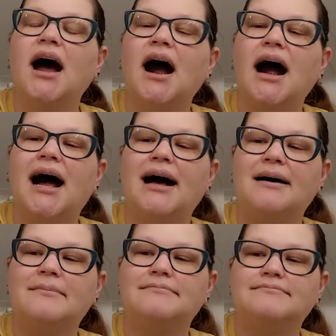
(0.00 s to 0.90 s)
But
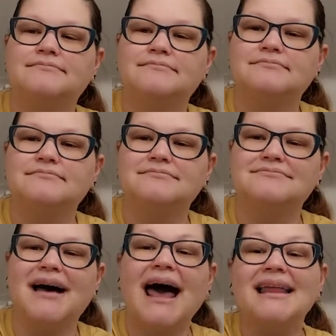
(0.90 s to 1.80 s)

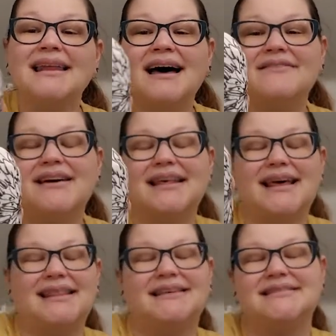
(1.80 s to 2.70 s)
I love it.
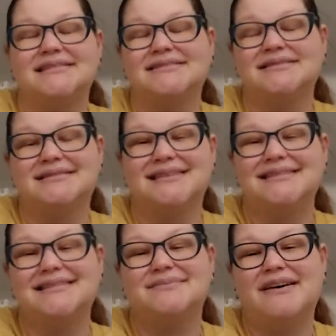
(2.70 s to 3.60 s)
Like, this is
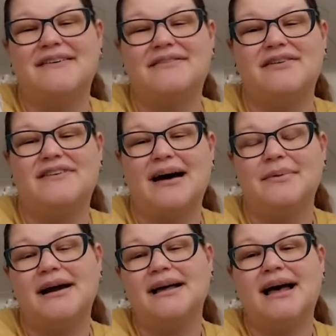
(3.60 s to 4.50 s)
my favorite
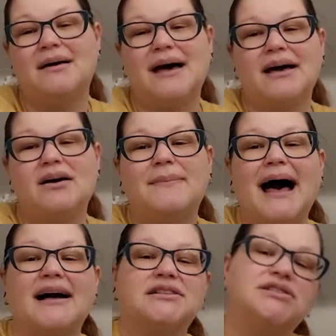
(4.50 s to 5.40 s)
fabric. I might go
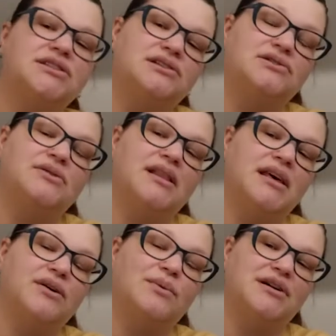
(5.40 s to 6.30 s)
back to
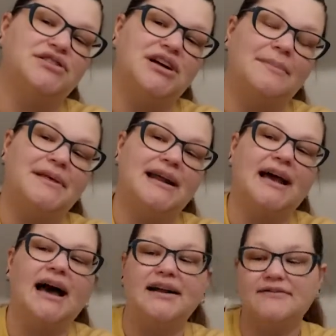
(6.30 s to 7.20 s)
the quilt shop that I
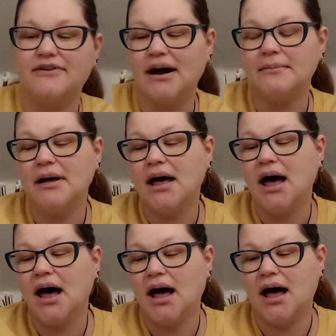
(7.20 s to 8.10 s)
got it from
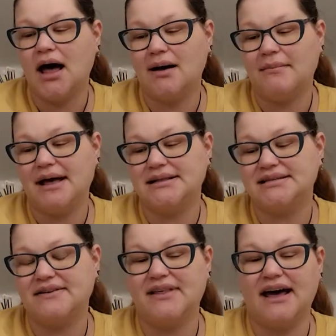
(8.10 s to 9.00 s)
and
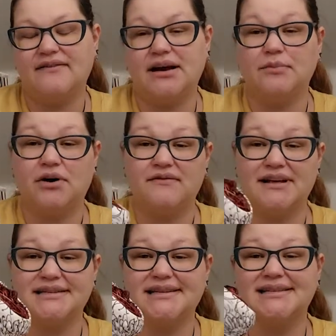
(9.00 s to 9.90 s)
see if they have any more of
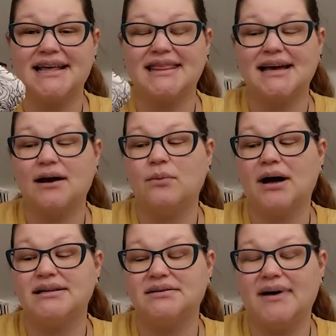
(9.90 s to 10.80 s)
this, because I think I
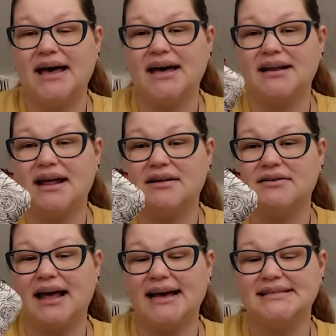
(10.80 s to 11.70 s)
want to make another
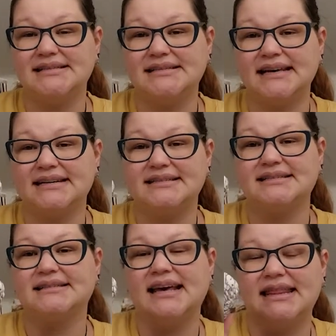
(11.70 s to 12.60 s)
like
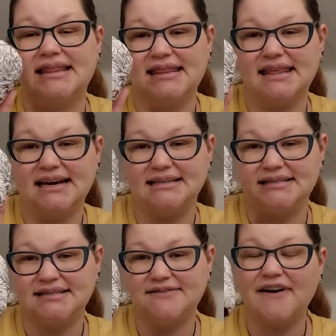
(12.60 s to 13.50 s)
6 in
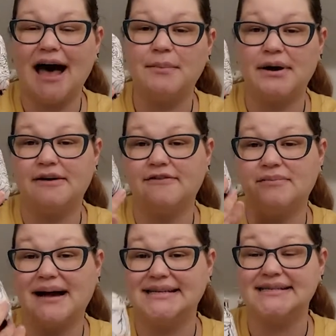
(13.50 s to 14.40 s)
this fabric for
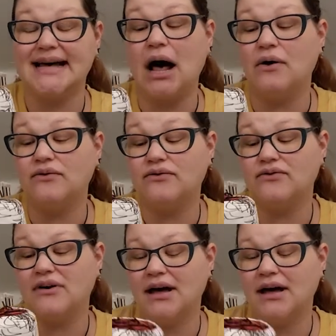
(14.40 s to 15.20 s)
myself,